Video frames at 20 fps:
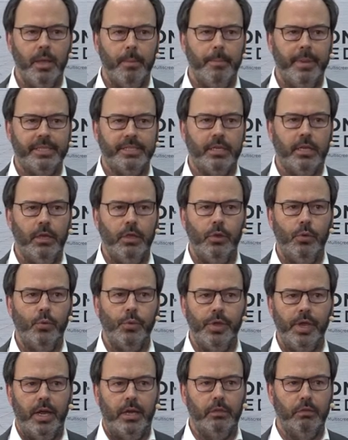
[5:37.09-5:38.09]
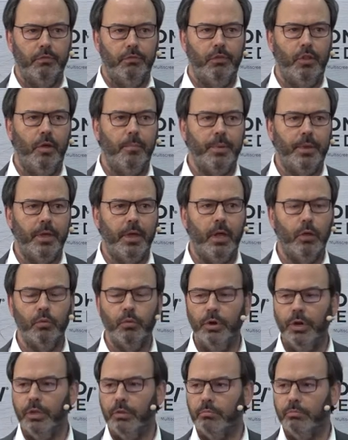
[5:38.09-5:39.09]
basically we are developing
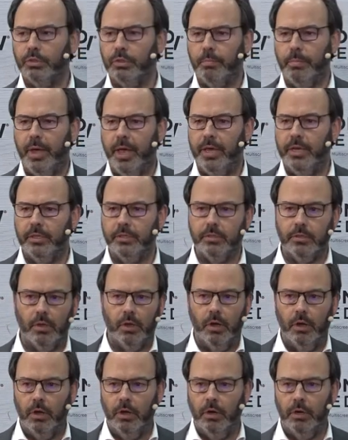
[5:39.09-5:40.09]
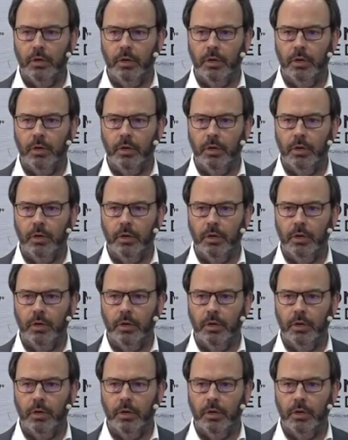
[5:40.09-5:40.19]
algorithms based on